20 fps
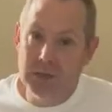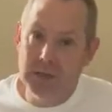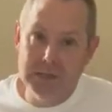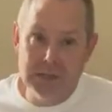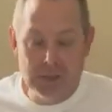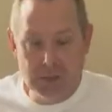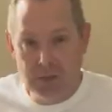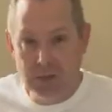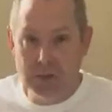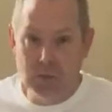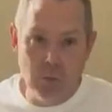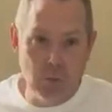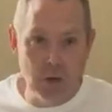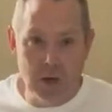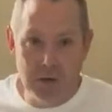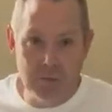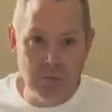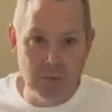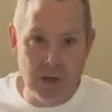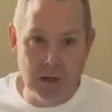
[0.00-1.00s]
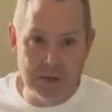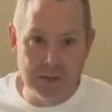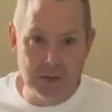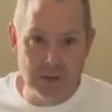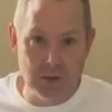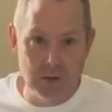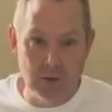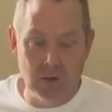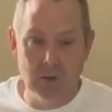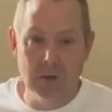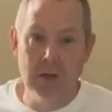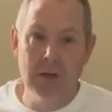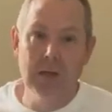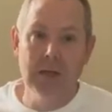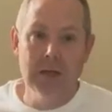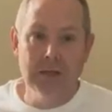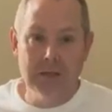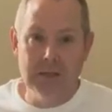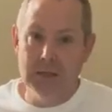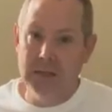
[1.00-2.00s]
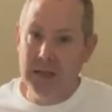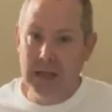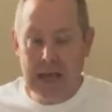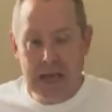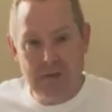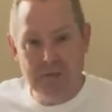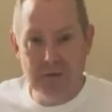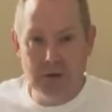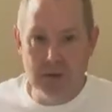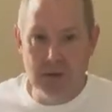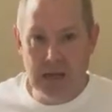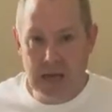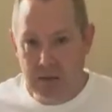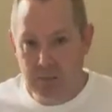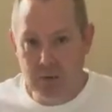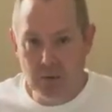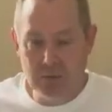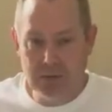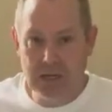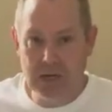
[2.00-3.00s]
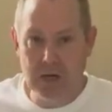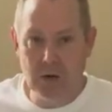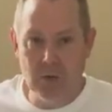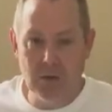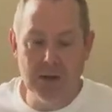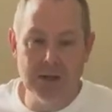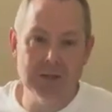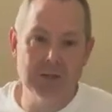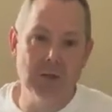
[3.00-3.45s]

Is it just one muscle? Did they have the labrum tear with it?